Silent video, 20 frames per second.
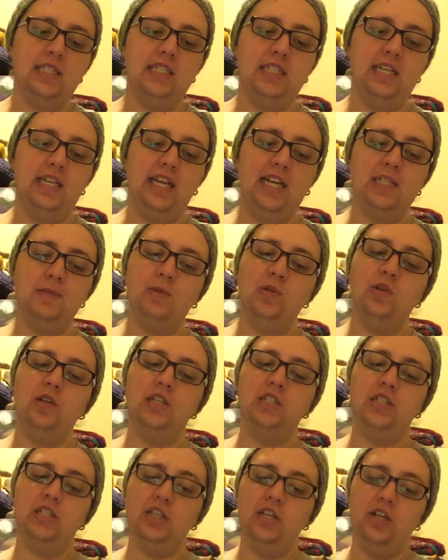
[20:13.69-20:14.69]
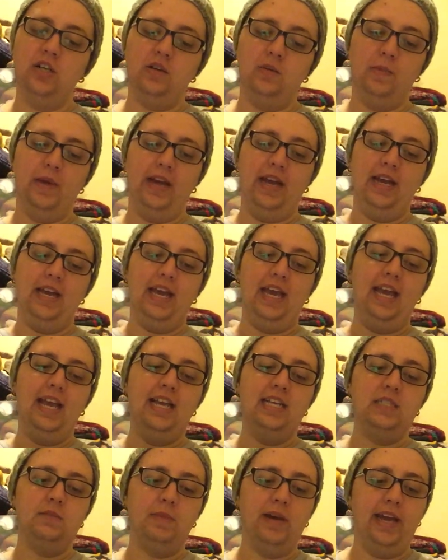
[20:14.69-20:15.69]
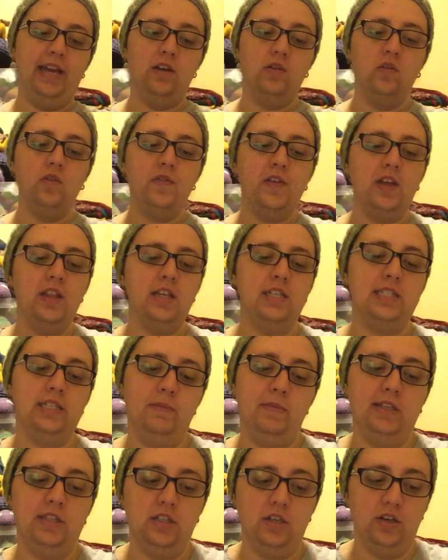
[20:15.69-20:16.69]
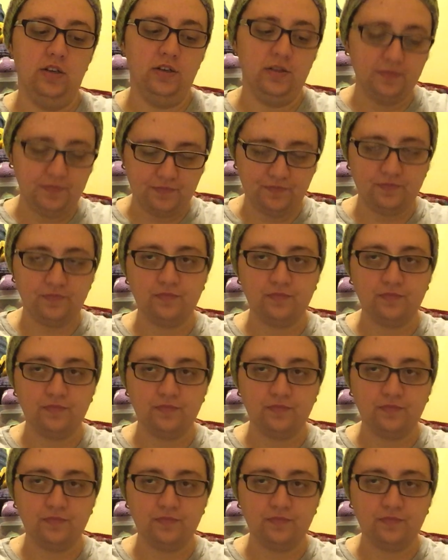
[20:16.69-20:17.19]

Teenage Mutant Ninja Turtle bag is my Goofy the Timid Turtle.